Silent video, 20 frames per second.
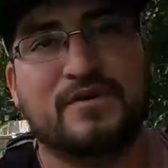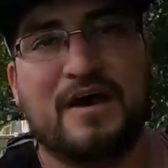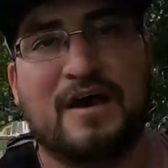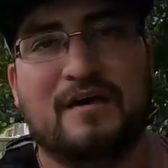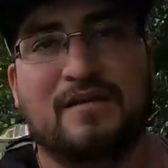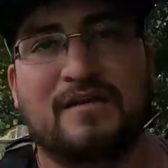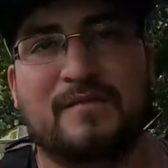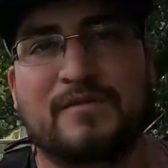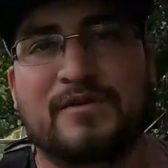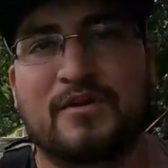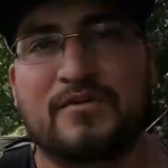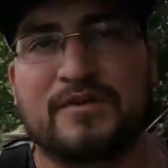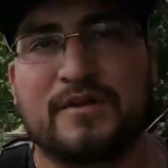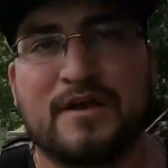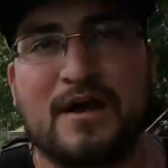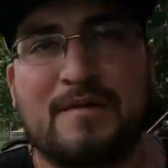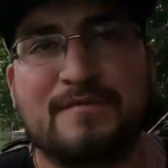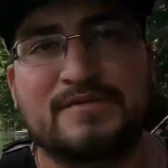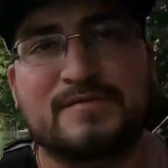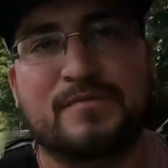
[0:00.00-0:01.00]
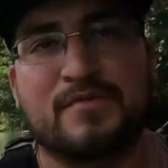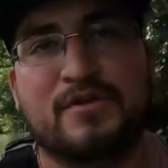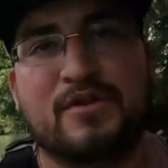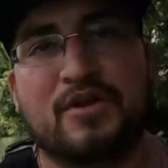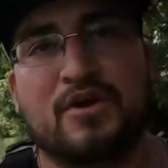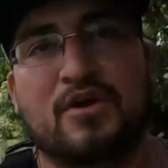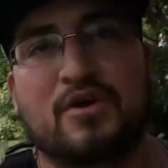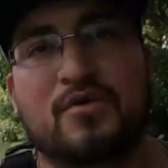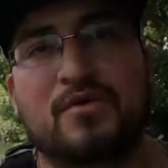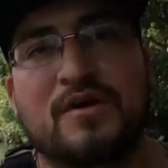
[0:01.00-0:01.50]
you out let me know in the comments
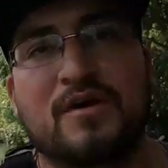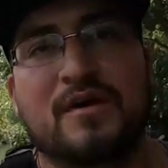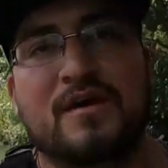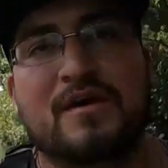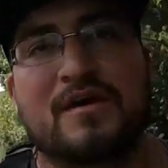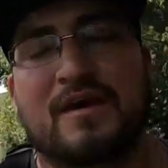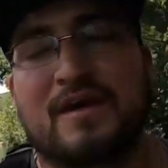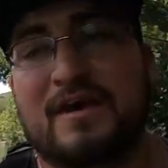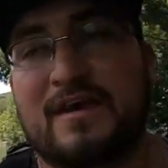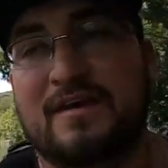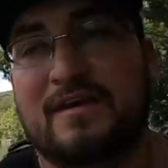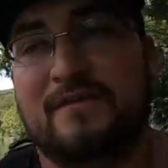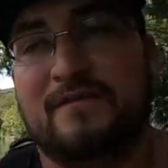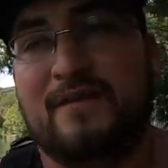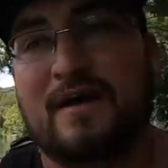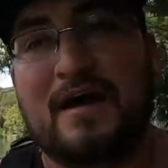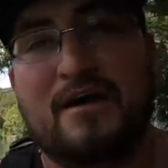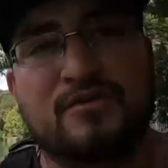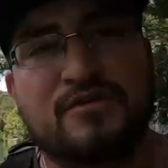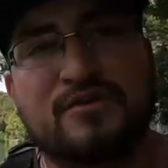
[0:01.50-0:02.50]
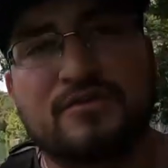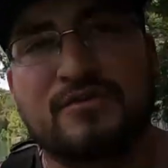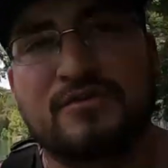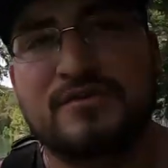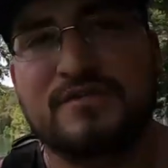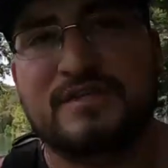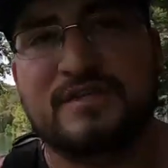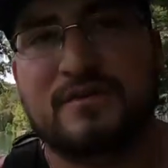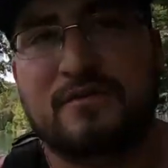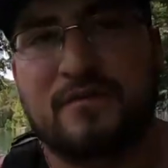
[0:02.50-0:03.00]
below if how you
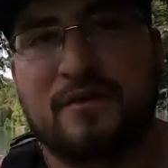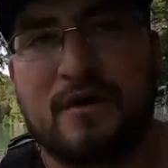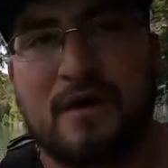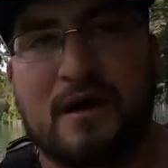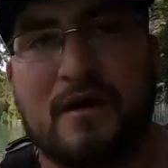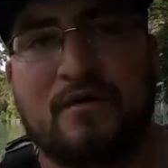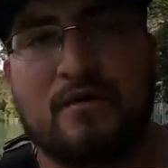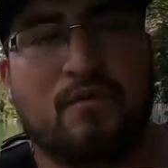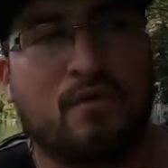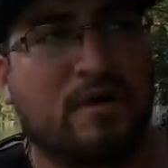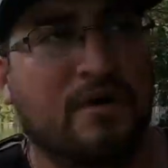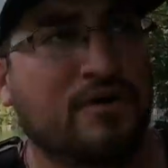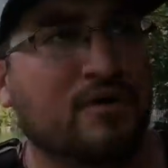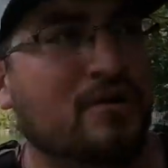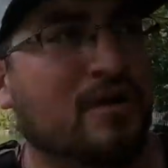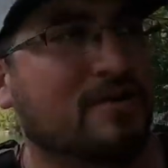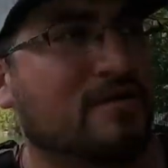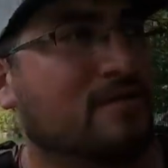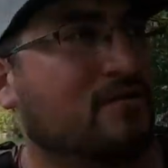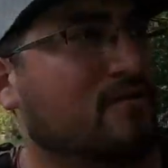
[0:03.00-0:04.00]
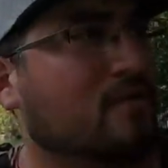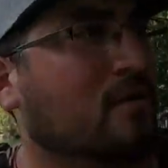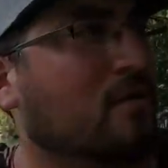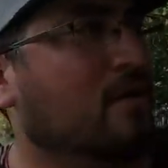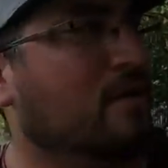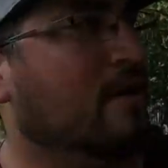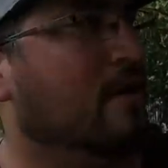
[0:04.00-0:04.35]
use it or how where you like to throw